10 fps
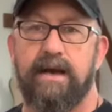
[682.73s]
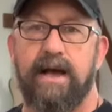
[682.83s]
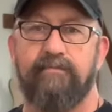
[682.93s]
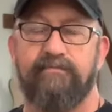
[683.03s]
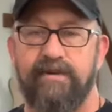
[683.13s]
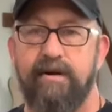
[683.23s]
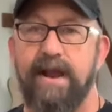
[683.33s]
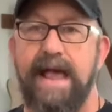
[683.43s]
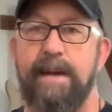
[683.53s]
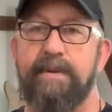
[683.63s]
I'm very
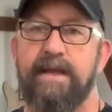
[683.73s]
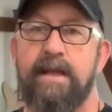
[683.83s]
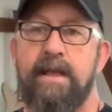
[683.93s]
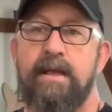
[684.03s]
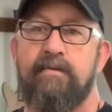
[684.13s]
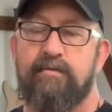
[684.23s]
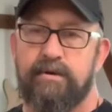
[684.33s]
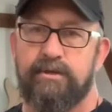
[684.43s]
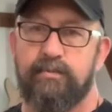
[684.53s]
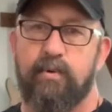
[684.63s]
happy for your
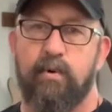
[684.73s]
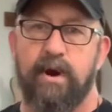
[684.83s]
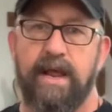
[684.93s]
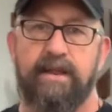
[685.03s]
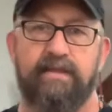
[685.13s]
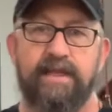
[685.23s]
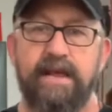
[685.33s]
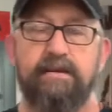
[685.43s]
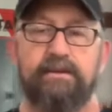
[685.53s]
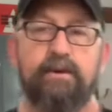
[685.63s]
support, and
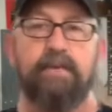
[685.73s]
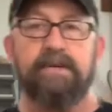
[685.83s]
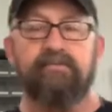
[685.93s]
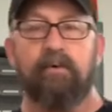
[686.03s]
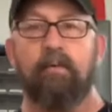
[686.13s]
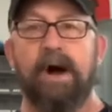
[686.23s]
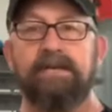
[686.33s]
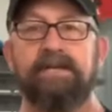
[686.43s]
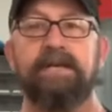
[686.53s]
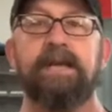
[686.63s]
thank you so much for
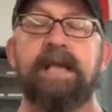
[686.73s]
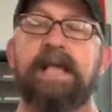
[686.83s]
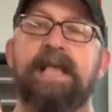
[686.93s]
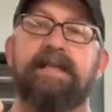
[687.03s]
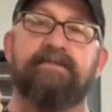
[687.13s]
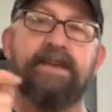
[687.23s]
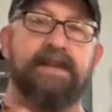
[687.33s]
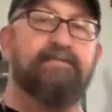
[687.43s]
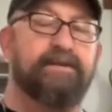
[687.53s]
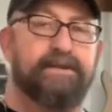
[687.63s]
watching, and thank
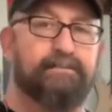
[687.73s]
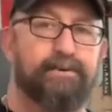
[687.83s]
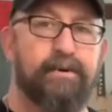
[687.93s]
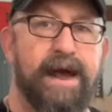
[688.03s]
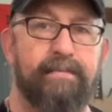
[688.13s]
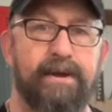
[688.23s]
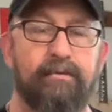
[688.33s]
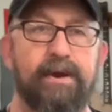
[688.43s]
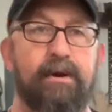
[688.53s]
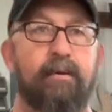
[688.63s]
you for subscribing.
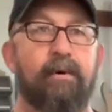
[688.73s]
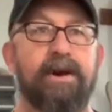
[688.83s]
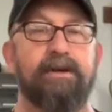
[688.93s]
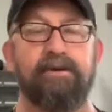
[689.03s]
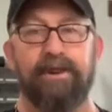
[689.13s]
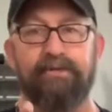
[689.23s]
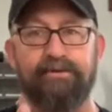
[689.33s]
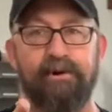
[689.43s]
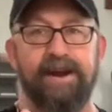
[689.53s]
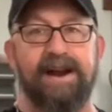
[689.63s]
We are
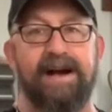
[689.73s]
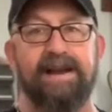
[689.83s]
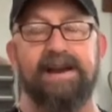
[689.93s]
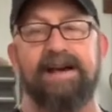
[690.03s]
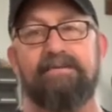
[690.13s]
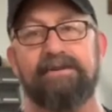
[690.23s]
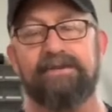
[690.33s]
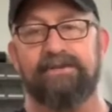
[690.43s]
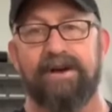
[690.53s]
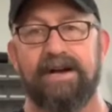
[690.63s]
139 now, which
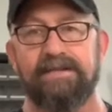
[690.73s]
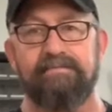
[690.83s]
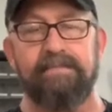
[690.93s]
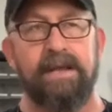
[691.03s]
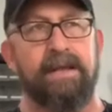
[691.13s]
is awesome.